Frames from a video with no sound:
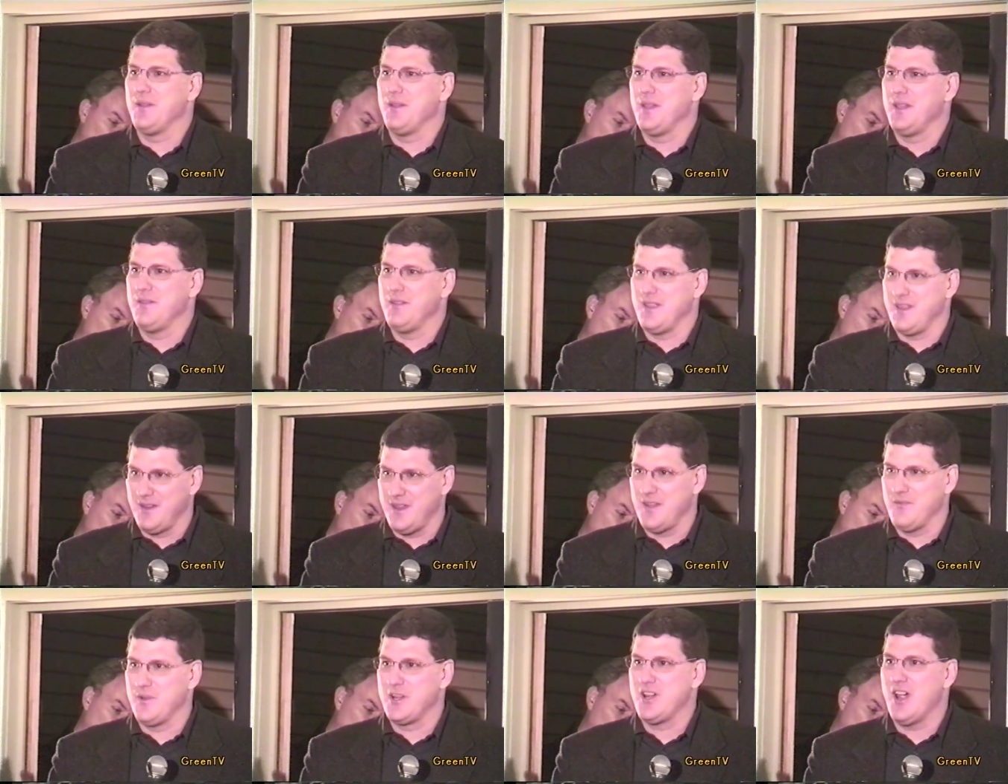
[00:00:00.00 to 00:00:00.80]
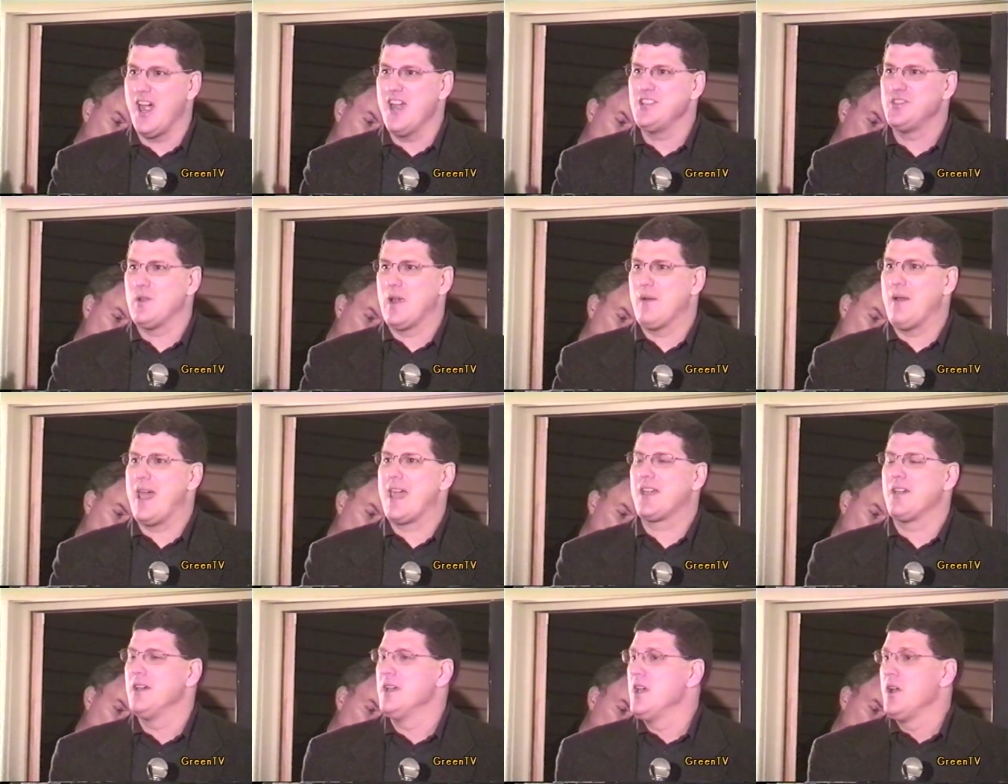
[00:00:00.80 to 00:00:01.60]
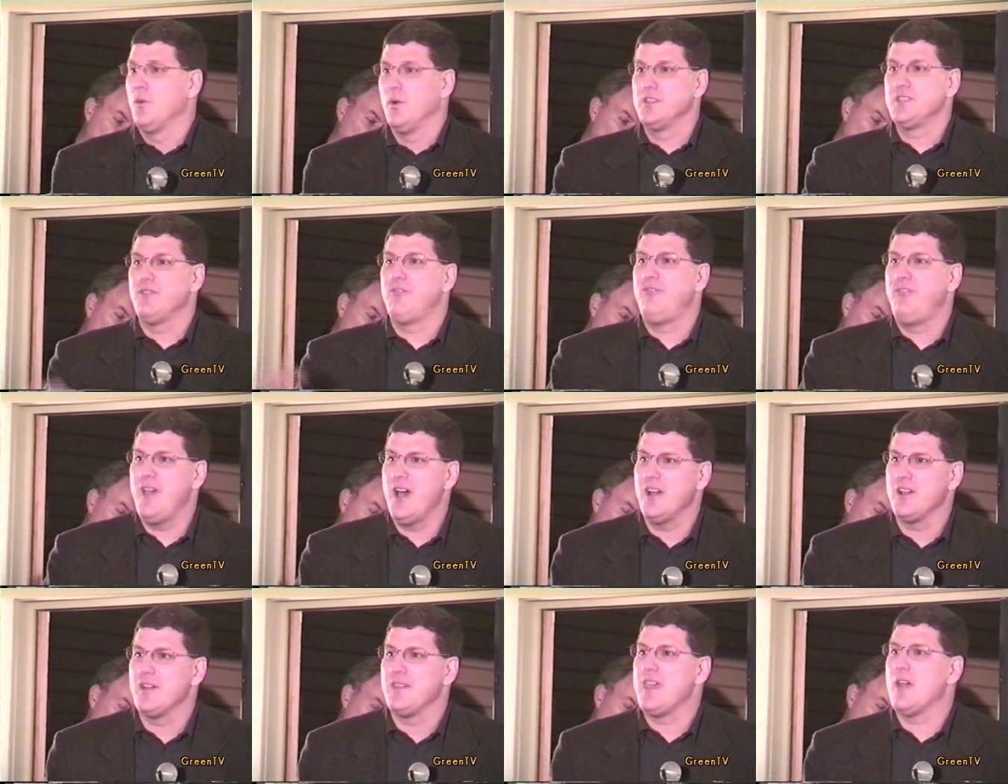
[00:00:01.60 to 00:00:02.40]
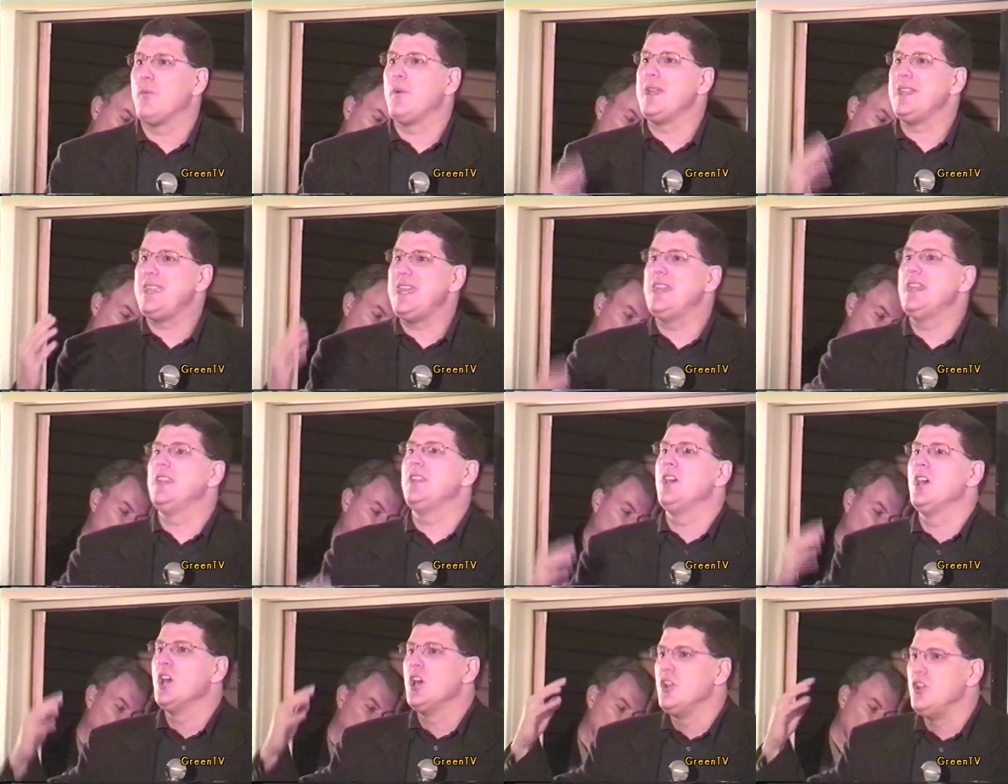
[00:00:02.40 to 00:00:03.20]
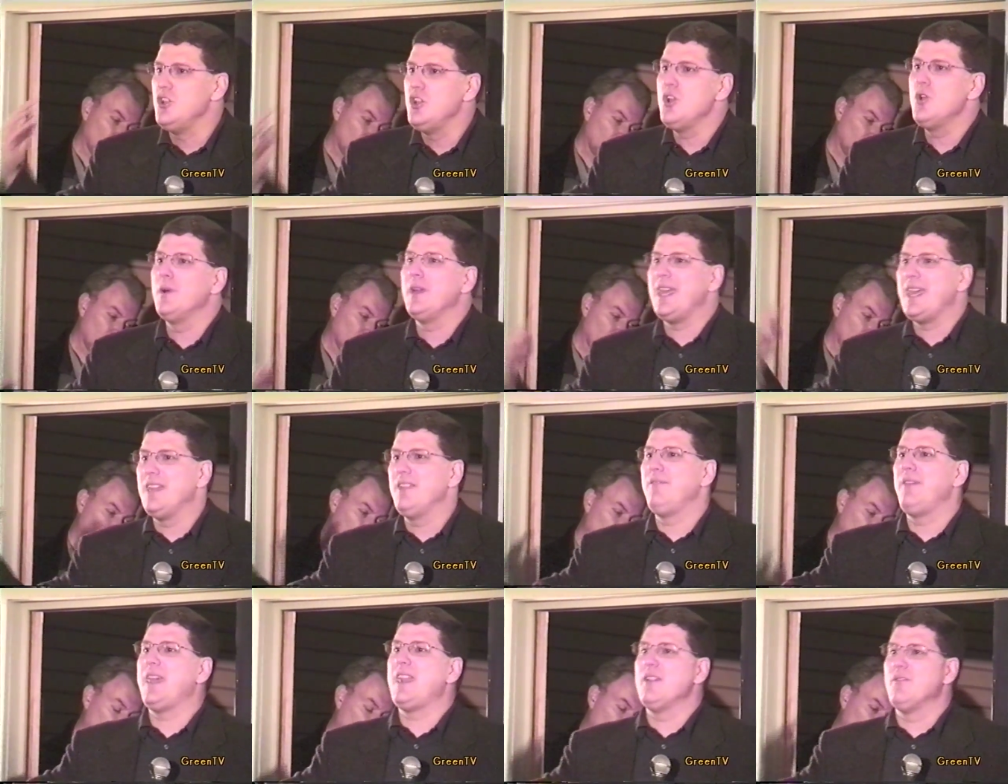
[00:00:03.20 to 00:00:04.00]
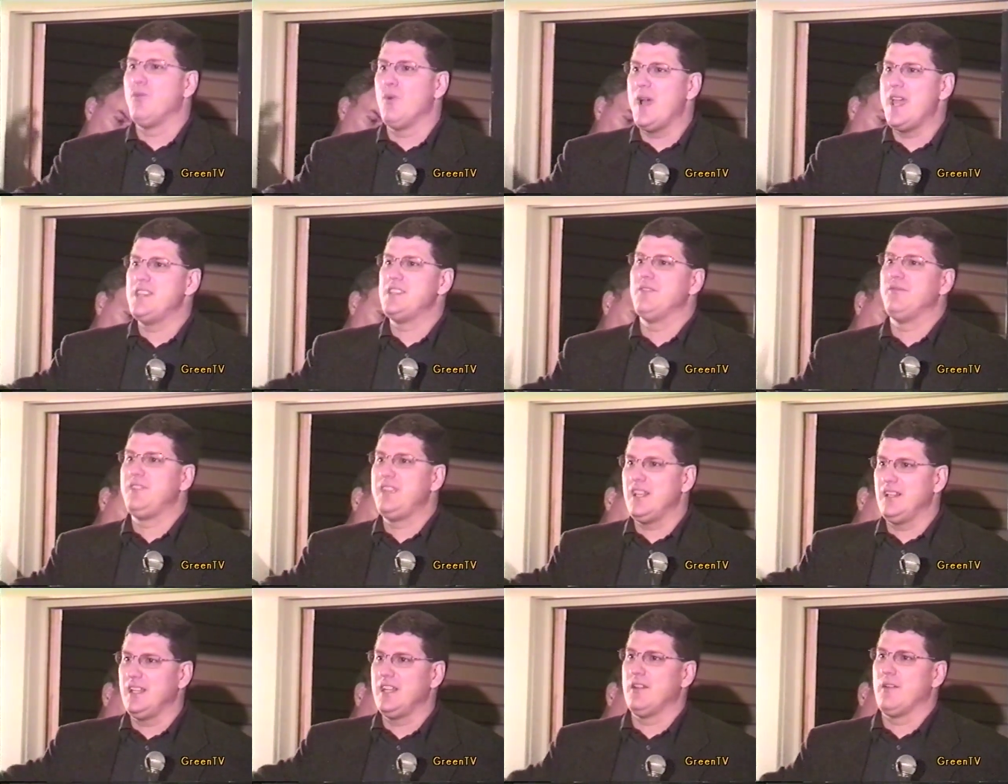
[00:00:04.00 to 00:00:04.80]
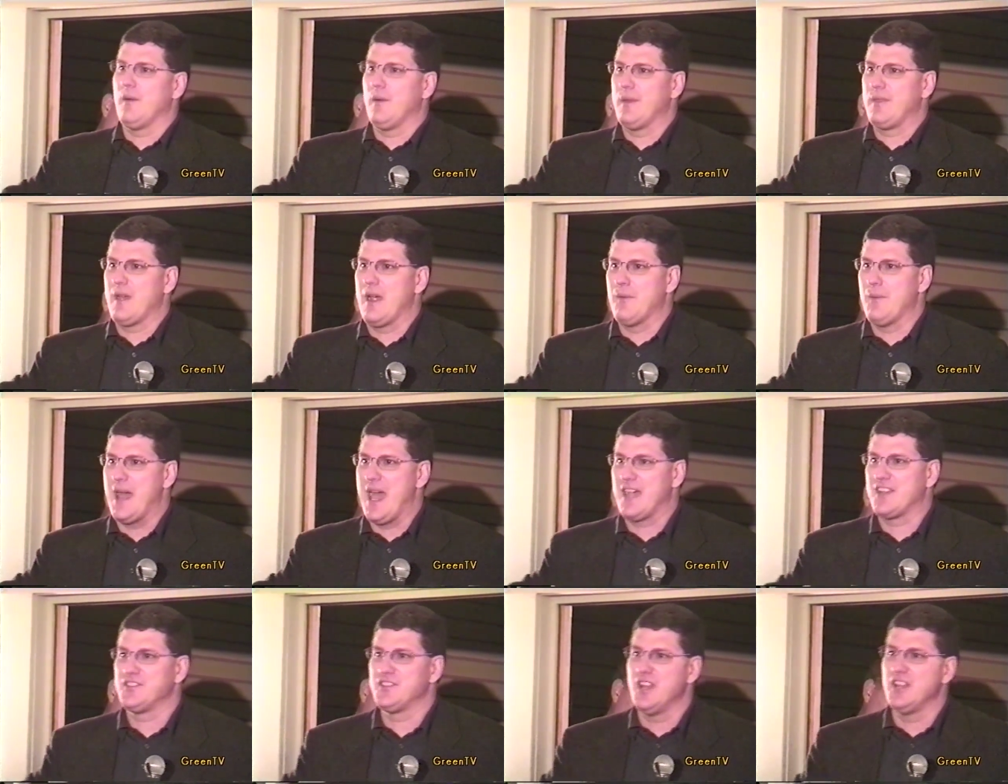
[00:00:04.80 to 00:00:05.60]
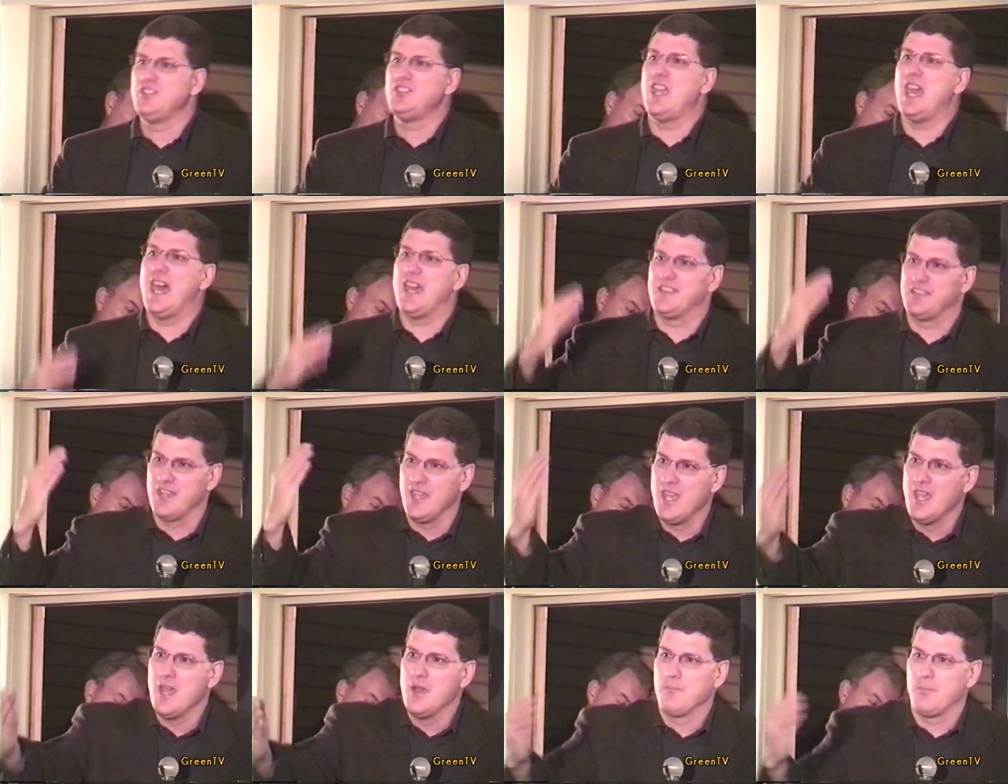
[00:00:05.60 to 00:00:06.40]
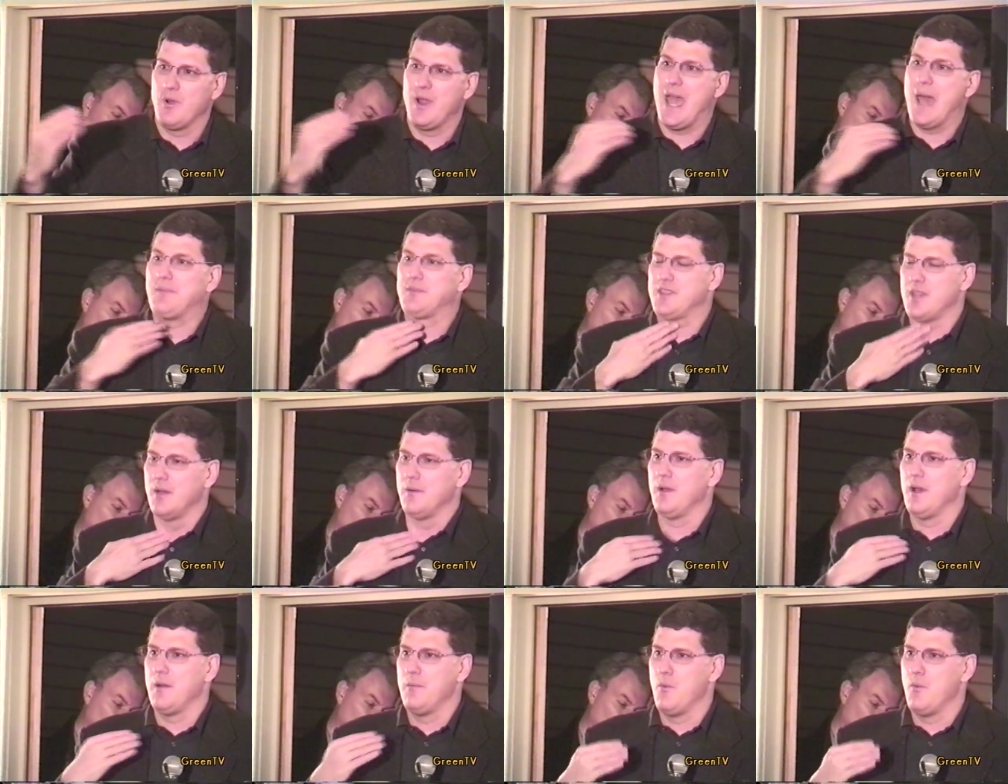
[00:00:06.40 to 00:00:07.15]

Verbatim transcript: in, in regards to Iraq was a failure, that we needed new and innovative ways of dealing with Iraq, such as perhaps a,